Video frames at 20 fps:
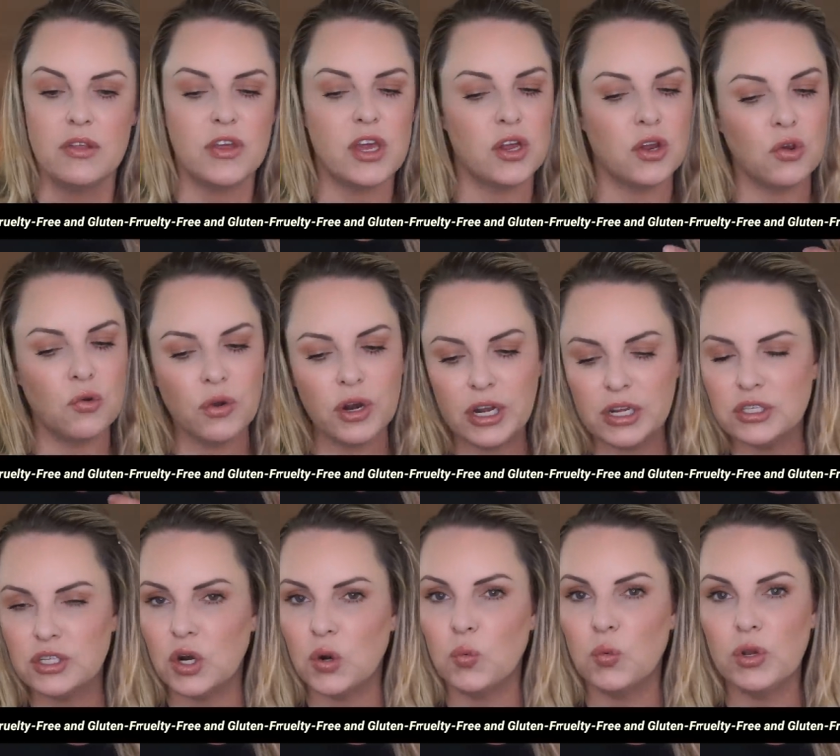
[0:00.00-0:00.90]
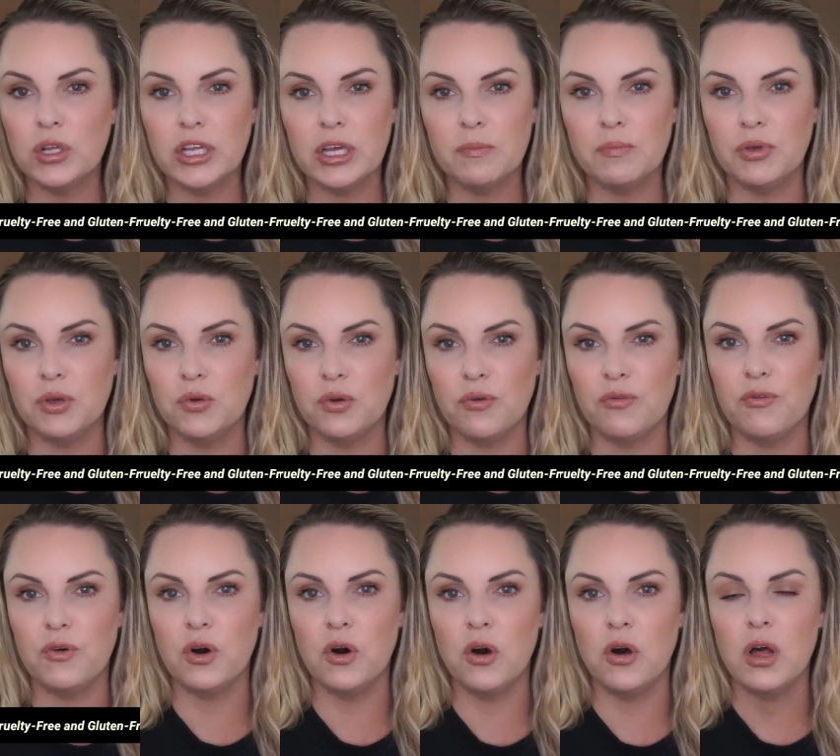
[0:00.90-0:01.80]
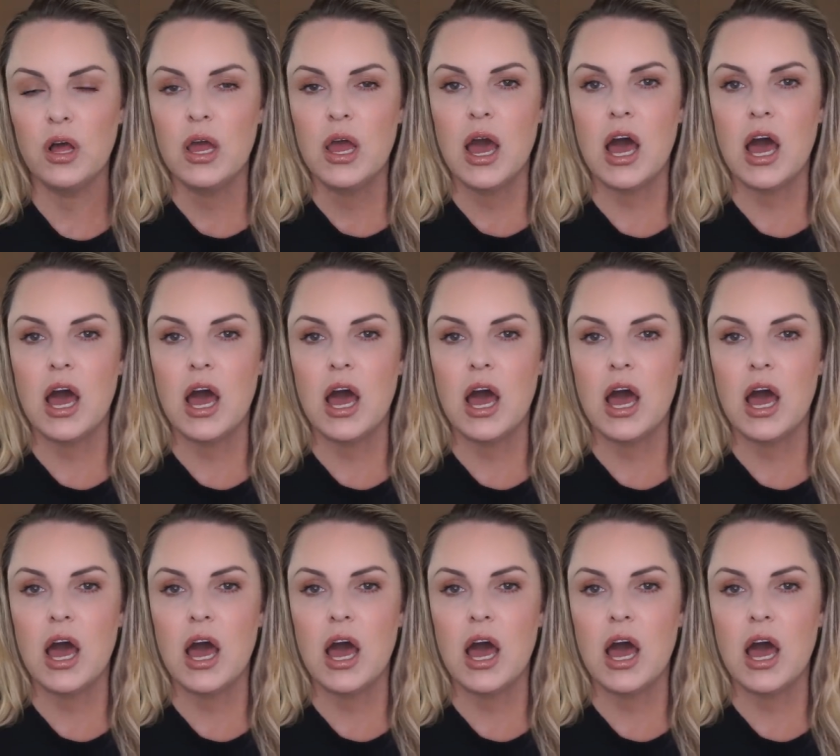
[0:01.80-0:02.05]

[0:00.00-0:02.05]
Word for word: The ingredients are really beautiful.